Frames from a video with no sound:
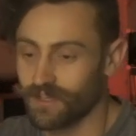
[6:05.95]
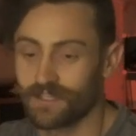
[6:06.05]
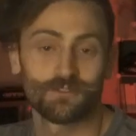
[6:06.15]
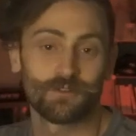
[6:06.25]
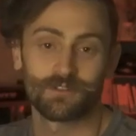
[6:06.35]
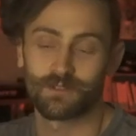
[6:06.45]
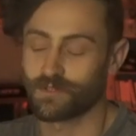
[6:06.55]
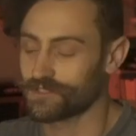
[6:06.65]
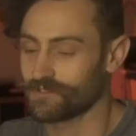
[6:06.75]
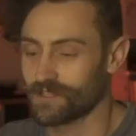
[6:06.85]
I totally
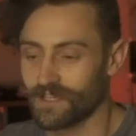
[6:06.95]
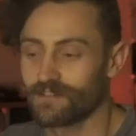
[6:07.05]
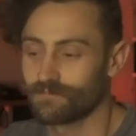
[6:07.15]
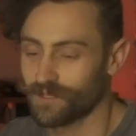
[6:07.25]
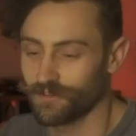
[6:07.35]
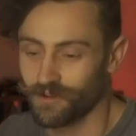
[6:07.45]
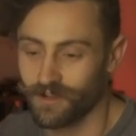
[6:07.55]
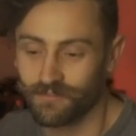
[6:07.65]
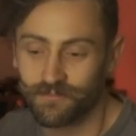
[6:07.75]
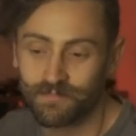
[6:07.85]
butchered that
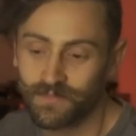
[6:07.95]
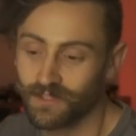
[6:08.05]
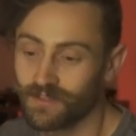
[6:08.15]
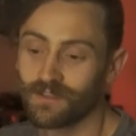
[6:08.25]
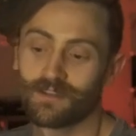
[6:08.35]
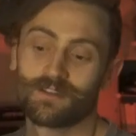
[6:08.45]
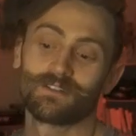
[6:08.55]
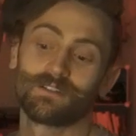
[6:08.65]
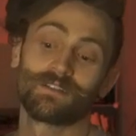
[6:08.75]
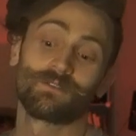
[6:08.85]
paragraph.
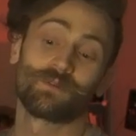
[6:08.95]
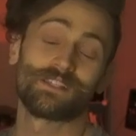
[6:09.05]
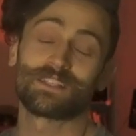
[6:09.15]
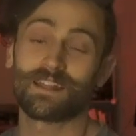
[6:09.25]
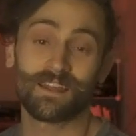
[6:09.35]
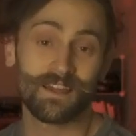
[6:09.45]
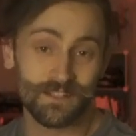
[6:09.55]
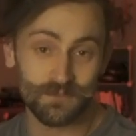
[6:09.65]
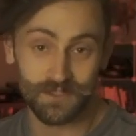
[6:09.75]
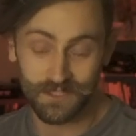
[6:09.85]
What he's getting at
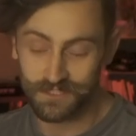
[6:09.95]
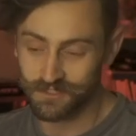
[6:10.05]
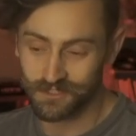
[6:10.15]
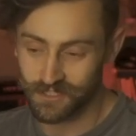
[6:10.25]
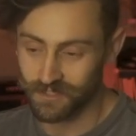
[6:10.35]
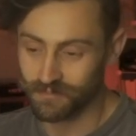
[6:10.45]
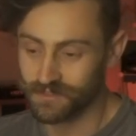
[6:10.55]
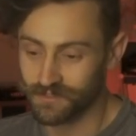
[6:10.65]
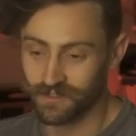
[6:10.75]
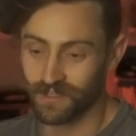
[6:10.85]
is
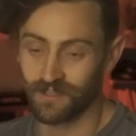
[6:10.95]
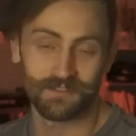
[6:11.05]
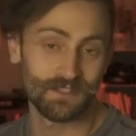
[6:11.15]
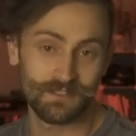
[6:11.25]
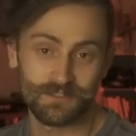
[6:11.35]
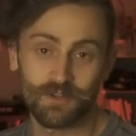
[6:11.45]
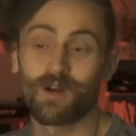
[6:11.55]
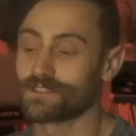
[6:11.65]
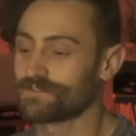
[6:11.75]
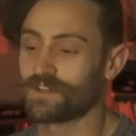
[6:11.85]
relationships. Okay, he's
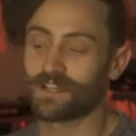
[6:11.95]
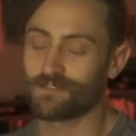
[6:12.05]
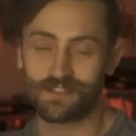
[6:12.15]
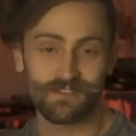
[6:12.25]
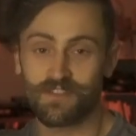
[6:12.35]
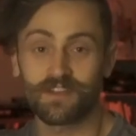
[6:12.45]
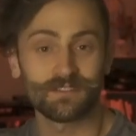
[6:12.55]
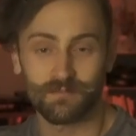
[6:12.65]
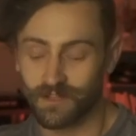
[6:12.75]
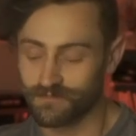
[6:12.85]
quantifying all these things
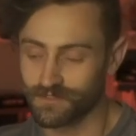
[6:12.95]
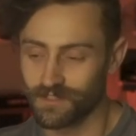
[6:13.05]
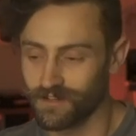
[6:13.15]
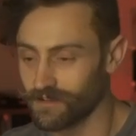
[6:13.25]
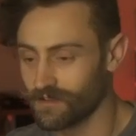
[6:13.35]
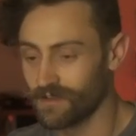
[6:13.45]
above here.